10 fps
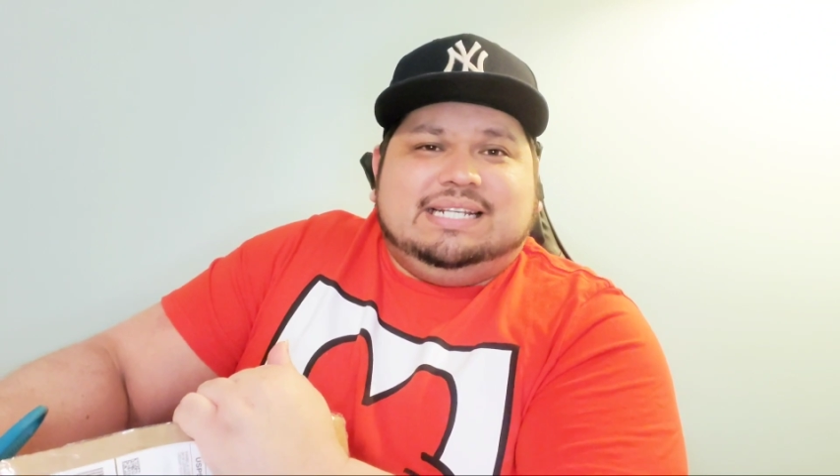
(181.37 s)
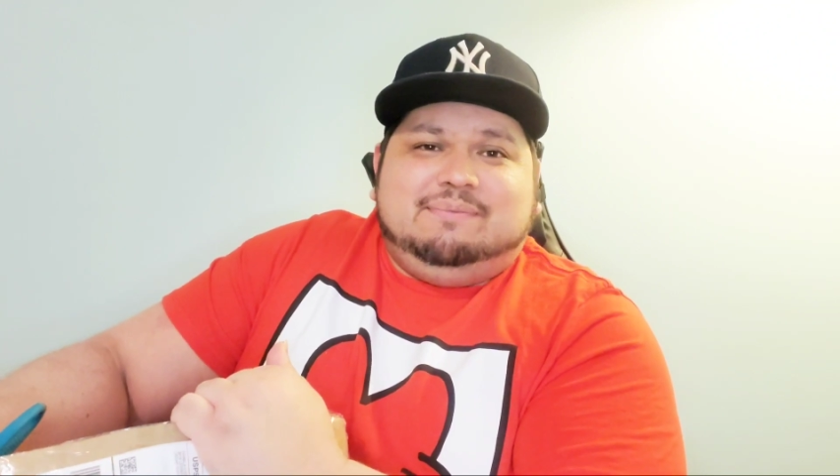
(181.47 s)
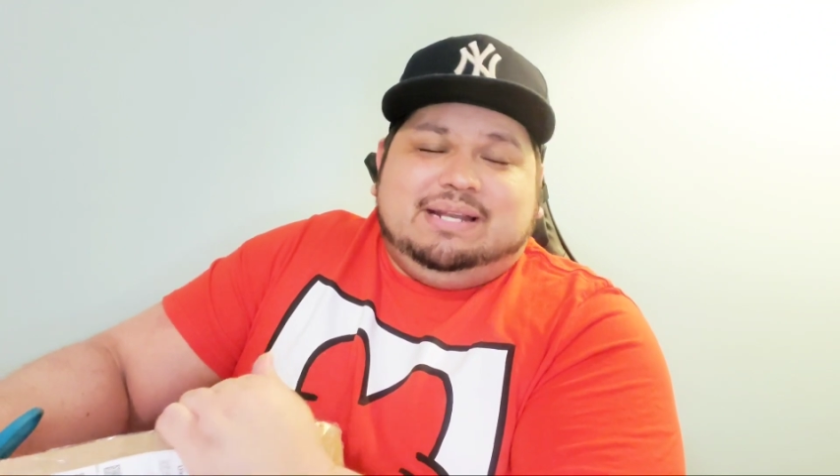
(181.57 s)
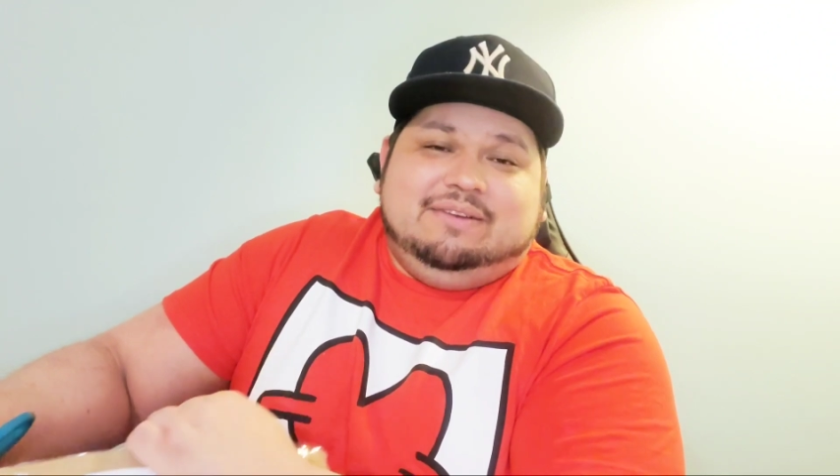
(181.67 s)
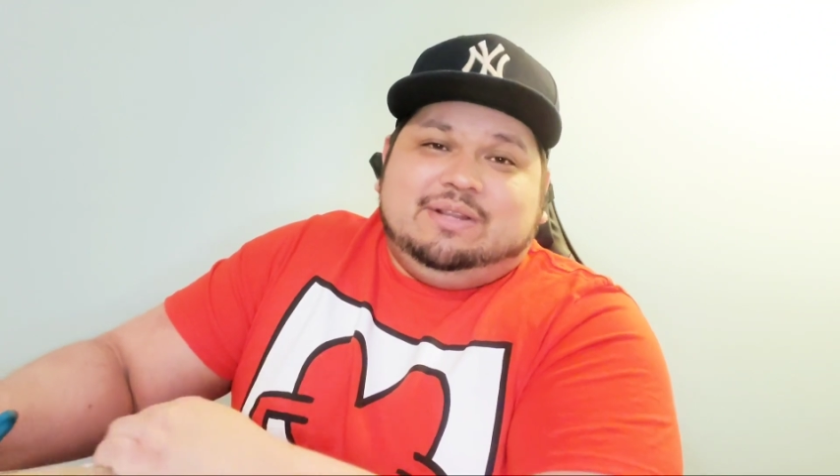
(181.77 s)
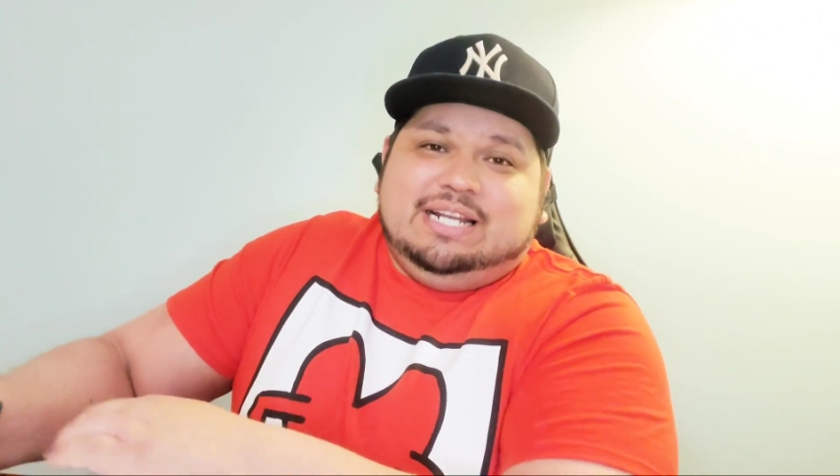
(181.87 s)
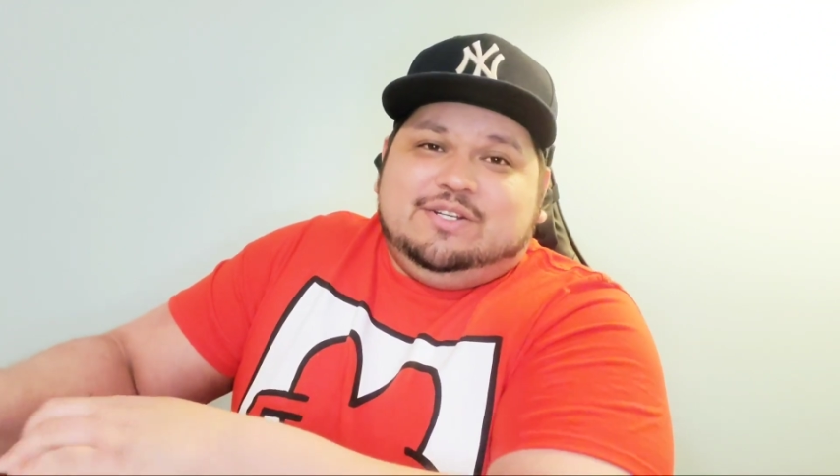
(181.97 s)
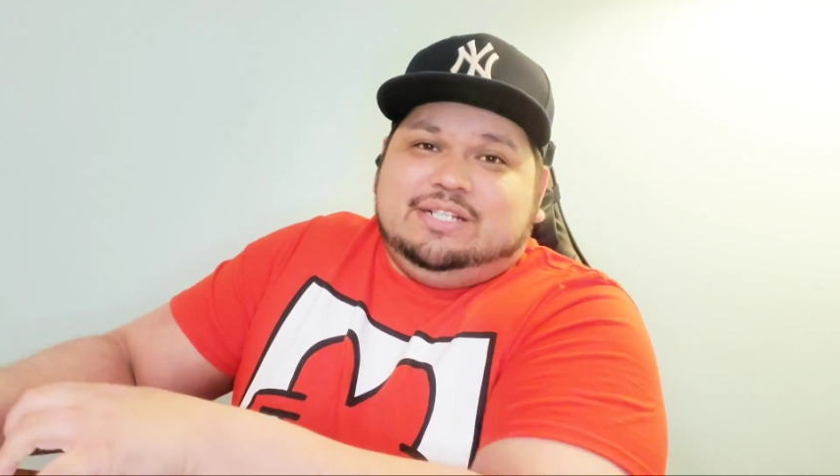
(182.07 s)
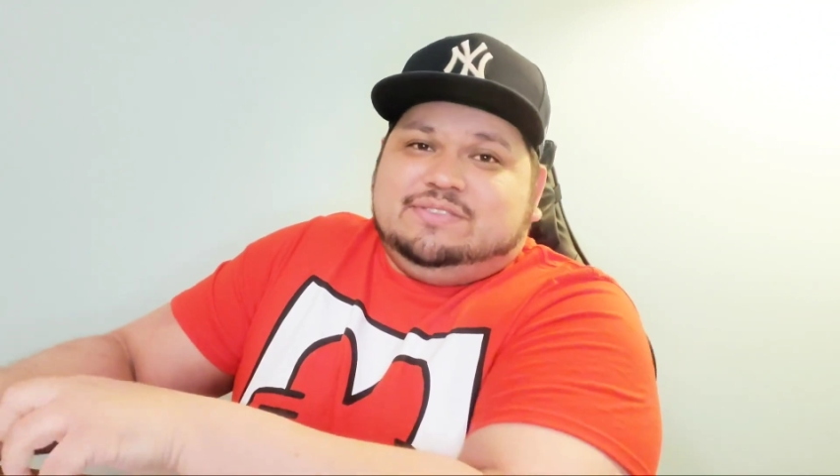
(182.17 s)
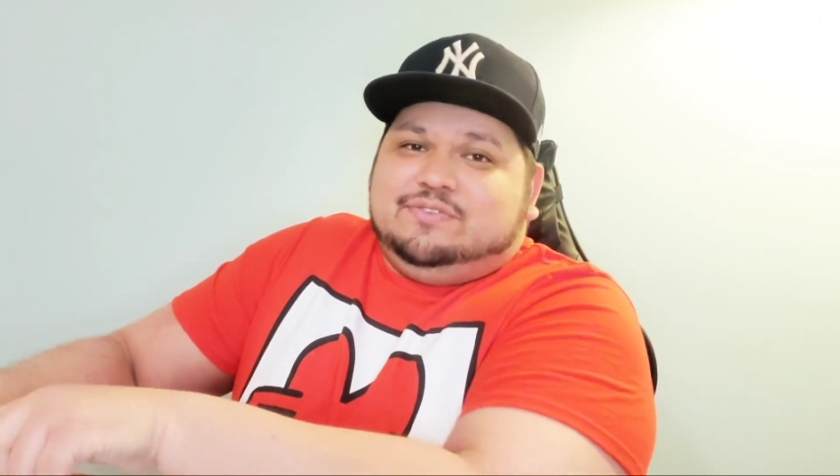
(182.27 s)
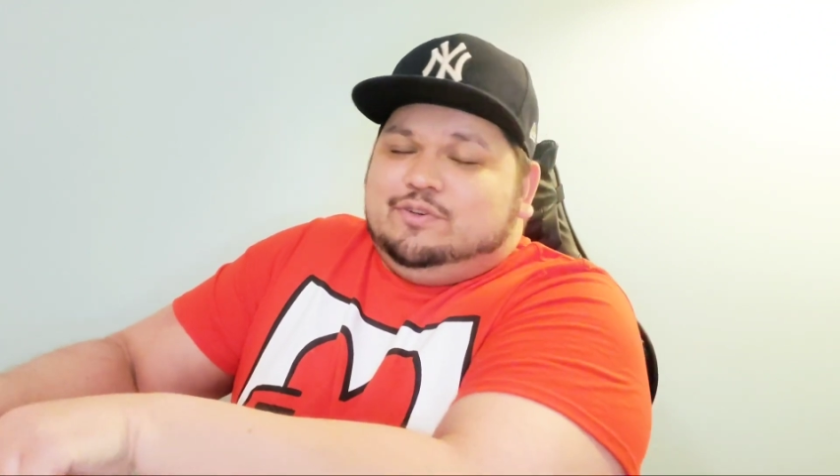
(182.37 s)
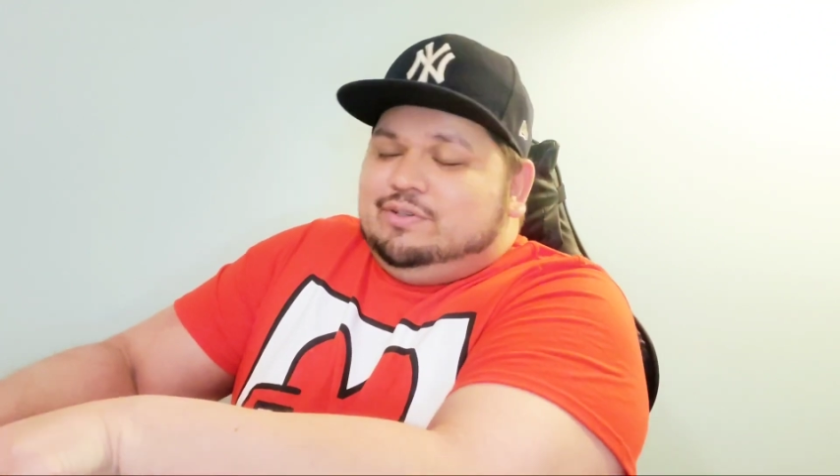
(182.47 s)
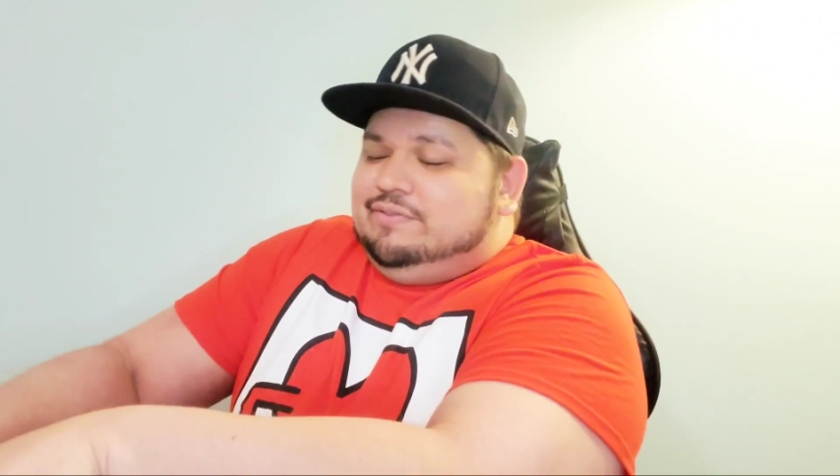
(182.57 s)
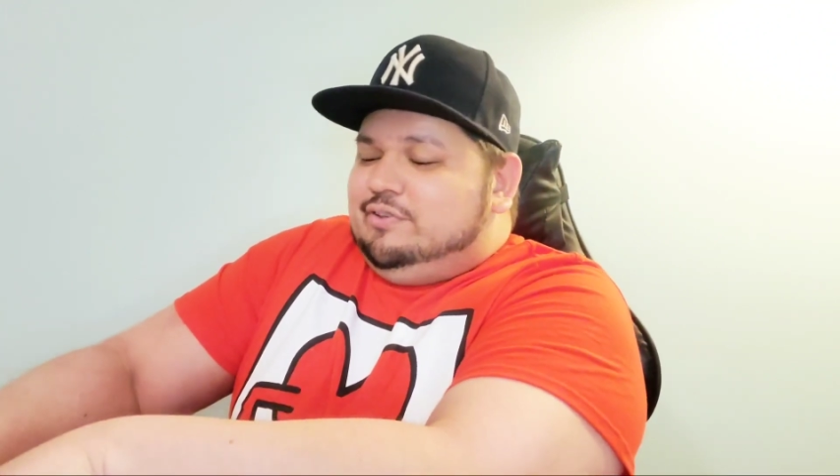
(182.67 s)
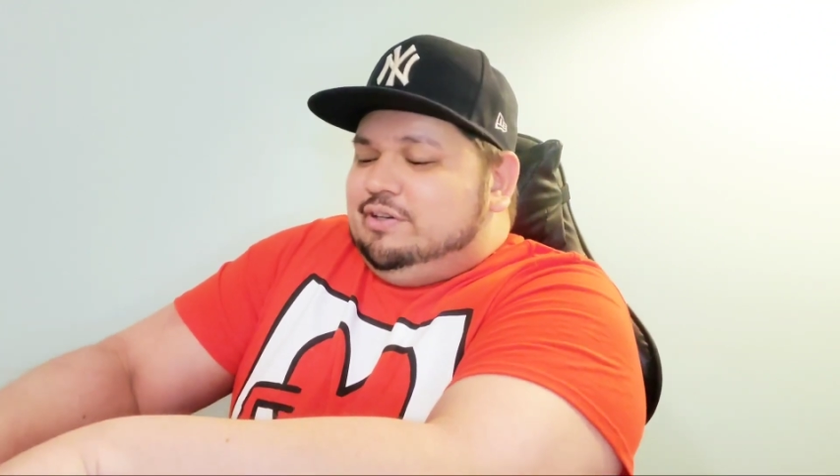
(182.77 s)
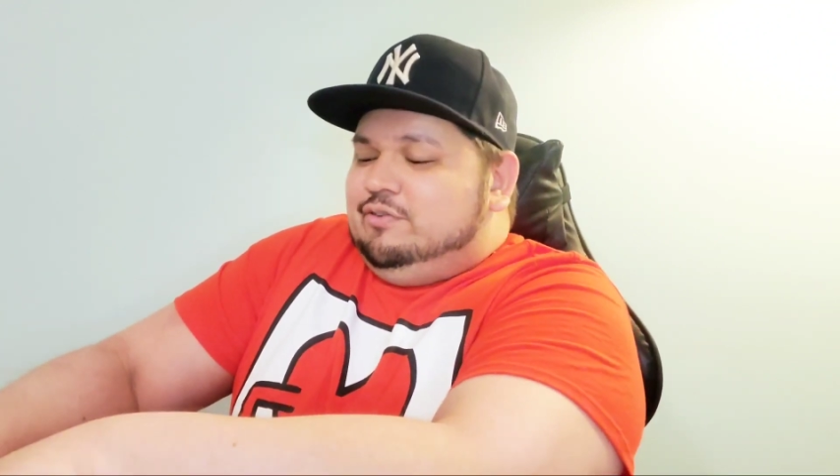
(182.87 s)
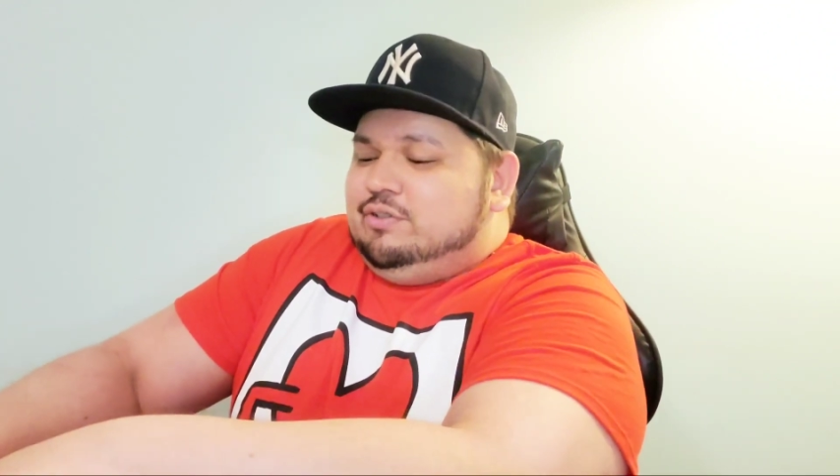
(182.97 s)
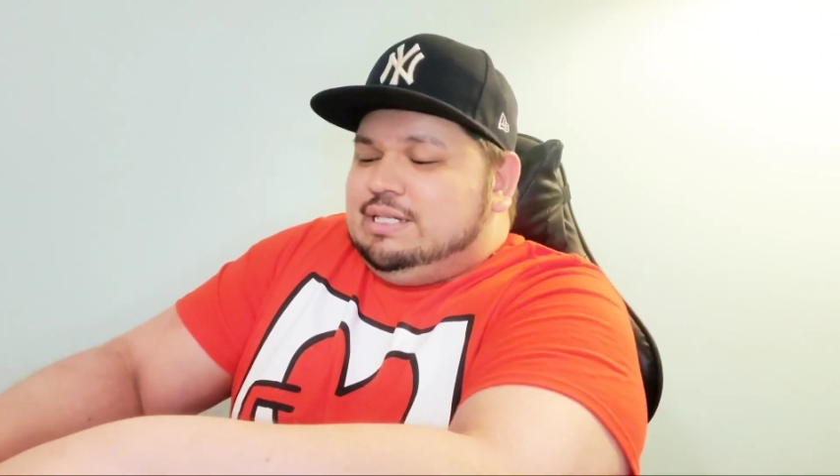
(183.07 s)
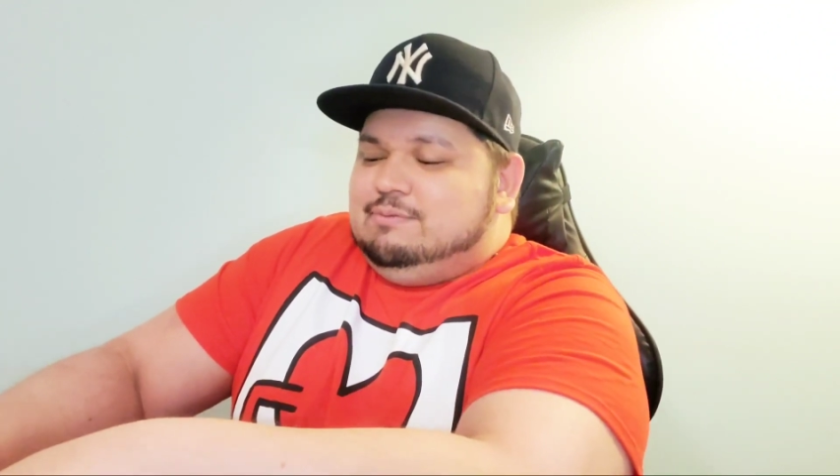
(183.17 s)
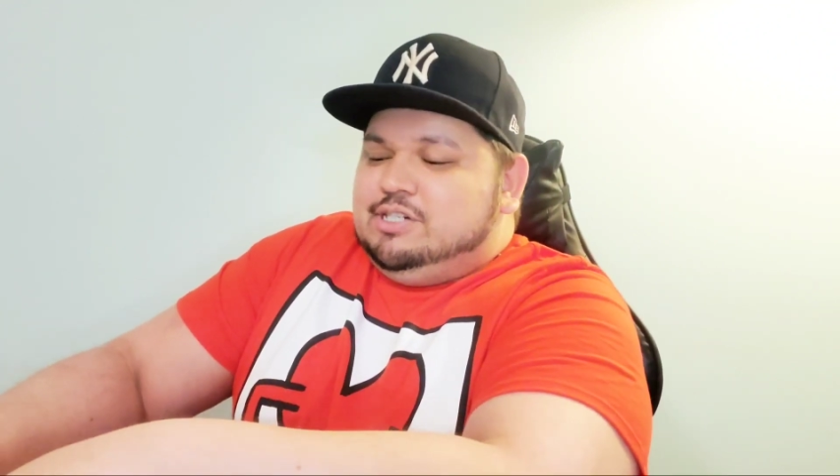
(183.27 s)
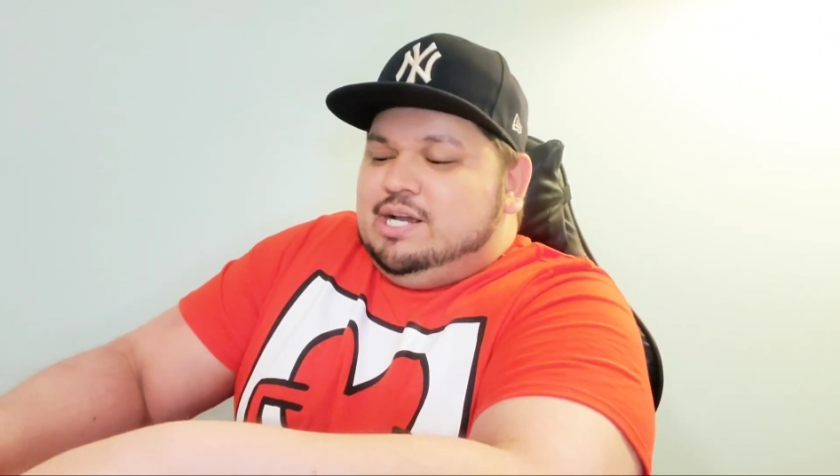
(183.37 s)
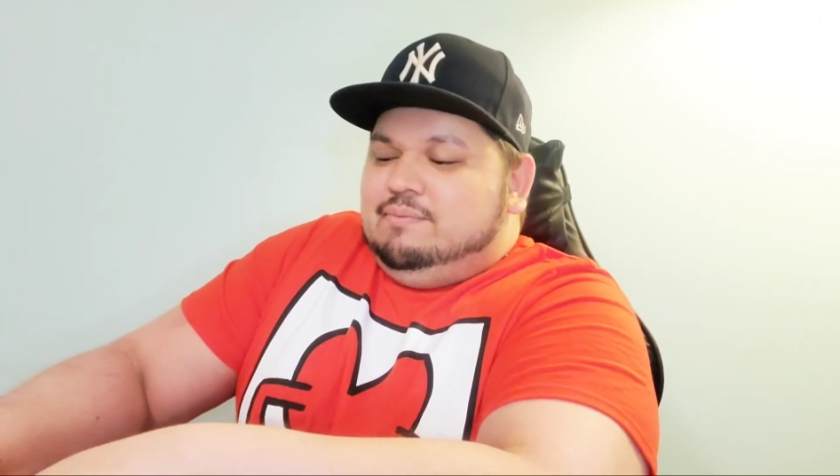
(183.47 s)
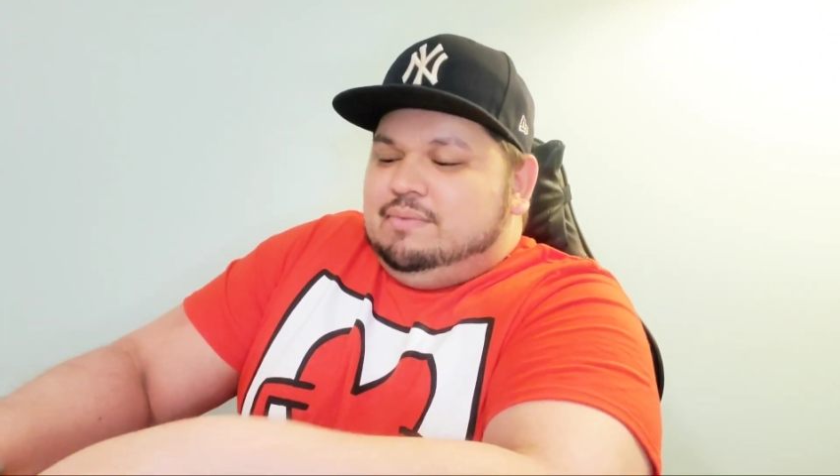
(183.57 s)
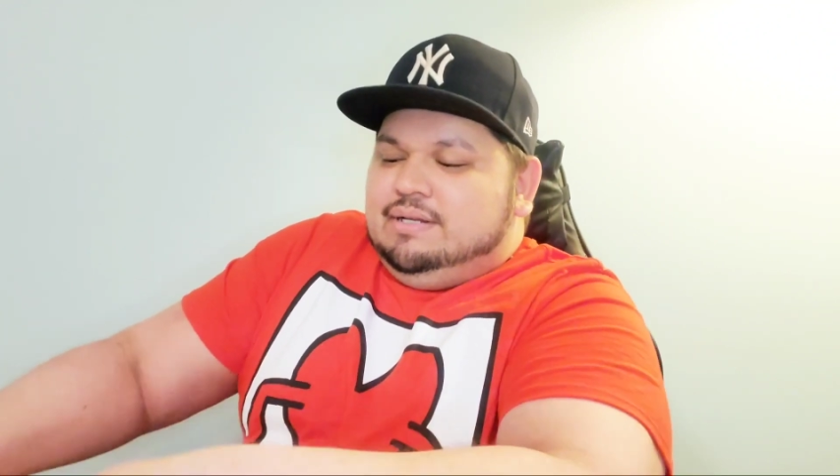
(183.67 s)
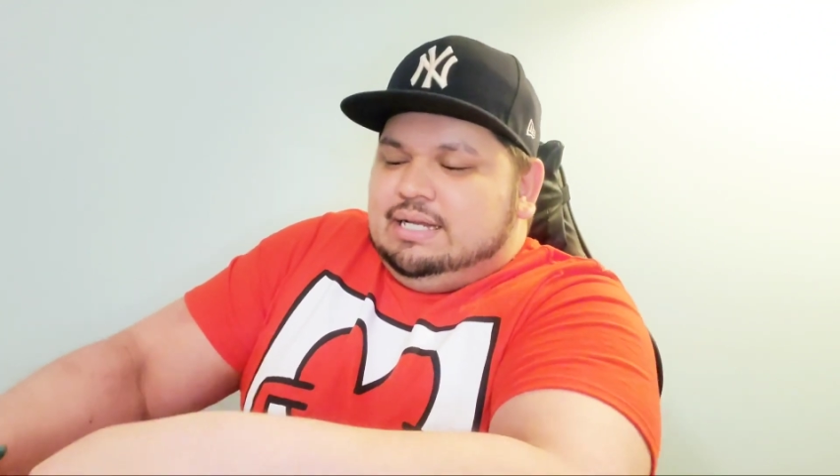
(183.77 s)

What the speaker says: And I mean, when you do this for a full-time job,